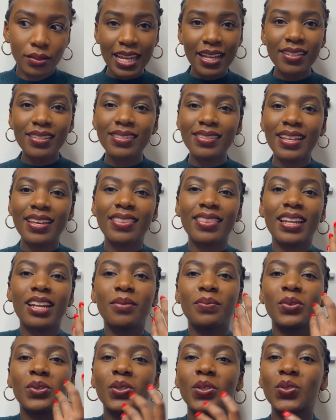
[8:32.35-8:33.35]
Next thing that
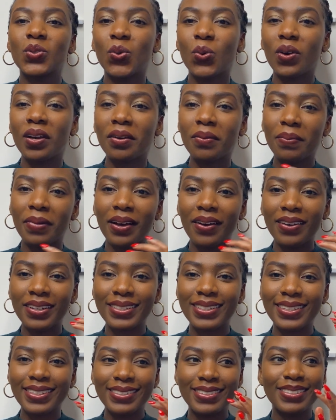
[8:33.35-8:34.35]
I'm gonna talk about
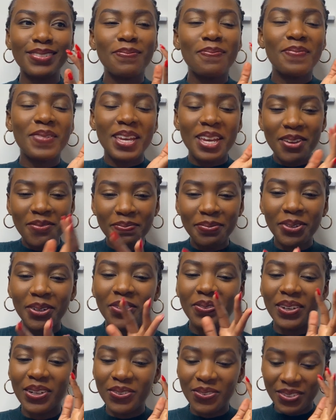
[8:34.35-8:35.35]
is people
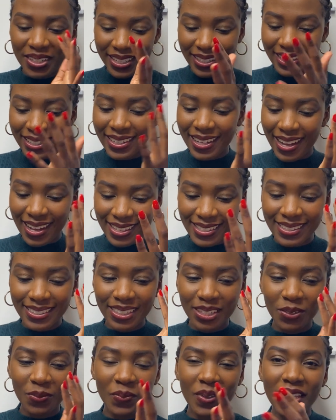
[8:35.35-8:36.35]
were really
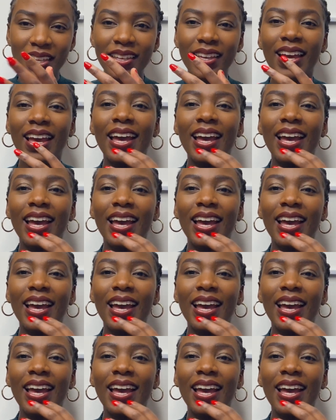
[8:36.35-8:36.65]
asking me